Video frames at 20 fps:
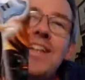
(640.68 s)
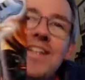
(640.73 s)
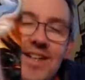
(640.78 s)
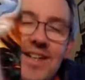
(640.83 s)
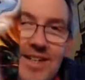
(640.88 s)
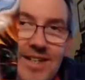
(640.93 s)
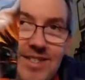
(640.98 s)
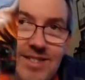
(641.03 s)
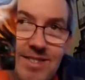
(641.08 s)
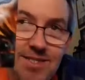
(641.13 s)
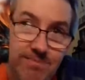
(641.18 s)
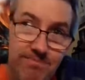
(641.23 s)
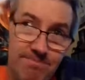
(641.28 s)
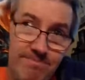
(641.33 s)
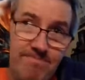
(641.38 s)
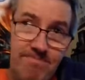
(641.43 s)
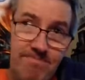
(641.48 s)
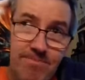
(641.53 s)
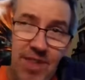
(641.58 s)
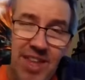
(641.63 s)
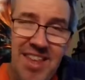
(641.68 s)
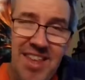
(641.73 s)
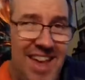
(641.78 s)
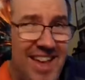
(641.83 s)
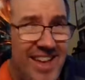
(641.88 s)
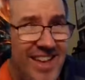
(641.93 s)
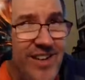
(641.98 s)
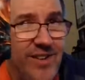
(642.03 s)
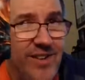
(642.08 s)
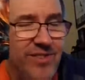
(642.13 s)

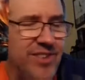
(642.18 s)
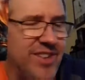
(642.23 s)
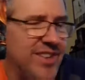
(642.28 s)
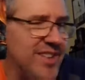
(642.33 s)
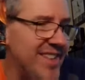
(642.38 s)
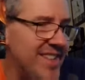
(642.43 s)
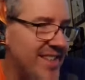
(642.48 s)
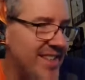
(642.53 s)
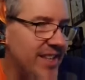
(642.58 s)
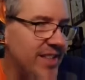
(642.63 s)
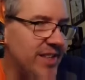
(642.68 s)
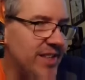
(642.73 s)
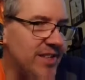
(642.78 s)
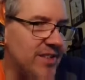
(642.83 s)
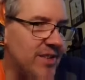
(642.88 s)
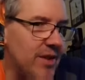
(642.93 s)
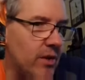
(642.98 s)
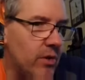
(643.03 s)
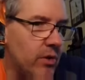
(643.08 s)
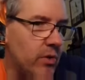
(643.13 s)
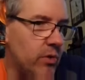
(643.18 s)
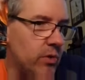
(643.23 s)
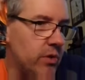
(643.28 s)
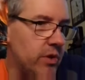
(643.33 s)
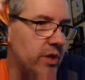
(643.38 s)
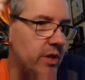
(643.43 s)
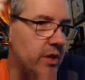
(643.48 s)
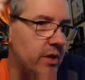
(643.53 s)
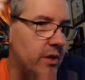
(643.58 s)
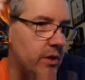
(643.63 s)
Yeah, you don't really see these
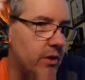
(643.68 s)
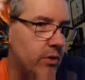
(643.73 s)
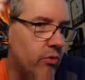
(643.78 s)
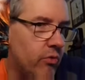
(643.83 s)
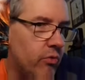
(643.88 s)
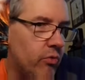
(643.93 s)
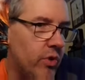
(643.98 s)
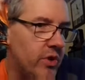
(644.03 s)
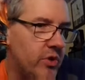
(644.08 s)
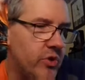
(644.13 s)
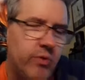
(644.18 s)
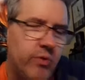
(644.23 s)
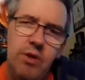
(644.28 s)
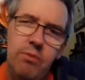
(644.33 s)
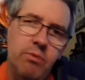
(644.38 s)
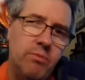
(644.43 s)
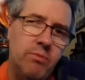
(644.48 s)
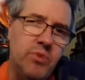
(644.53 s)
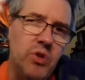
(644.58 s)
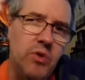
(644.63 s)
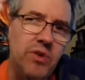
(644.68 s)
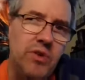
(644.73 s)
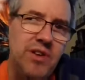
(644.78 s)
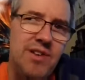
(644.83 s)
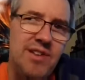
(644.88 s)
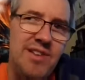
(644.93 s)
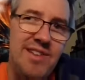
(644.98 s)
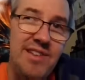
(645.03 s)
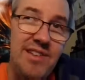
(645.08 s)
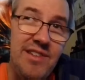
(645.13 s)
early Razor albums
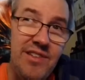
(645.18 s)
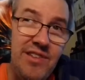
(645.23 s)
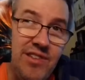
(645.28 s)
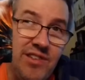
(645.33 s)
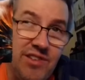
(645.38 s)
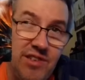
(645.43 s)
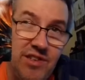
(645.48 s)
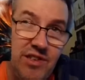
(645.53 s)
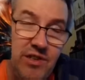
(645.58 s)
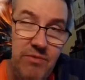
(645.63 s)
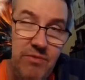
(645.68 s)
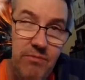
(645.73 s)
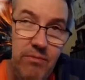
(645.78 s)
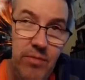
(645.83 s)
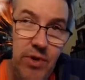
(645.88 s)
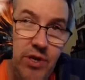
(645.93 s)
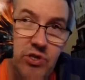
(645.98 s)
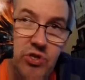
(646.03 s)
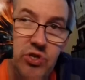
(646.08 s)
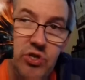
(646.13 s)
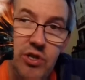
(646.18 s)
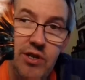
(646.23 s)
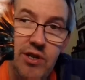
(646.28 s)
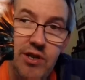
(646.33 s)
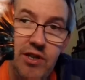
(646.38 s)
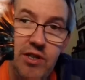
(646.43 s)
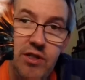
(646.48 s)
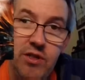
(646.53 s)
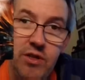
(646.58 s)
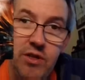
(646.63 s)
on disc much
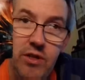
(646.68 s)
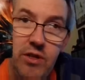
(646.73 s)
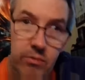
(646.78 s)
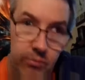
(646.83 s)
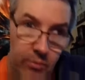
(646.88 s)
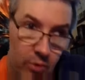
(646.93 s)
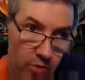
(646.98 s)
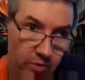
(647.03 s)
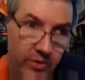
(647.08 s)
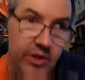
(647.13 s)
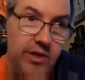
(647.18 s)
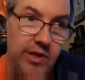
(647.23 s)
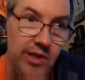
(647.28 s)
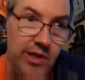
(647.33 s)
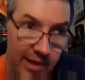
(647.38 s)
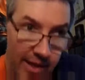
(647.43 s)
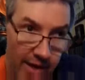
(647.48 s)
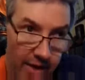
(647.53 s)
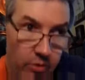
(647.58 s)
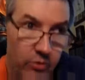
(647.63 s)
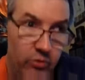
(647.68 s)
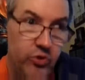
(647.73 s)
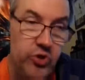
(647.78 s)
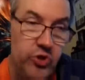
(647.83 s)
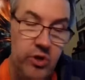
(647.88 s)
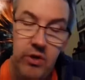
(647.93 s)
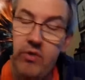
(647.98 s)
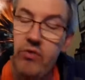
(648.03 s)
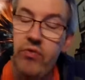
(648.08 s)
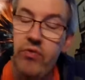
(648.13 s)
lately. All the later
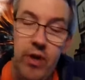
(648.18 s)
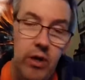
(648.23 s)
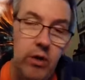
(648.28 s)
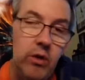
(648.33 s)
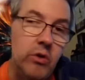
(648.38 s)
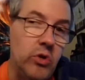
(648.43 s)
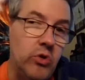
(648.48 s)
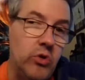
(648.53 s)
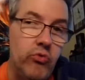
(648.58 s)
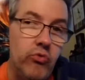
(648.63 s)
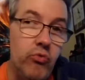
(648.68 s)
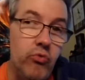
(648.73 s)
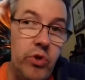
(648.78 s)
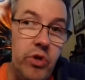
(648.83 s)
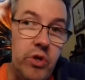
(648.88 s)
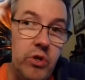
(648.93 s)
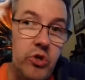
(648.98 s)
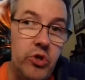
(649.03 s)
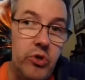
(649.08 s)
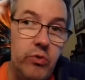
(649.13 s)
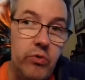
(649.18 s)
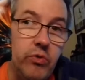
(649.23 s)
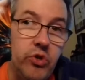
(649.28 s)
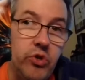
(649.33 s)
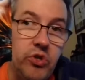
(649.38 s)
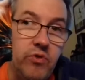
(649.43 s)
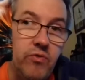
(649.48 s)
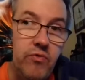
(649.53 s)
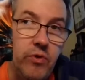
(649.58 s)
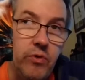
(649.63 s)
stuff got reissued
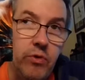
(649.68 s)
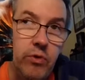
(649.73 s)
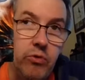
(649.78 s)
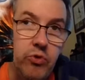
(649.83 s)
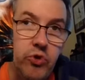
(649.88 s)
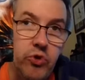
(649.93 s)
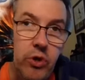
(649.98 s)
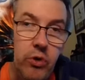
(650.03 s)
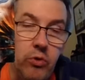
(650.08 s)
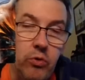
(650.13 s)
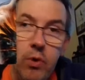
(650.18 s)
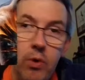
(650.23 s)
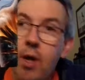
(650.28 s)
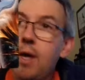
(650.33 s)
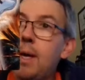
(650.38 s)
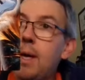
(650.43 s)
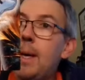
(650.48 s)
just a few years ago,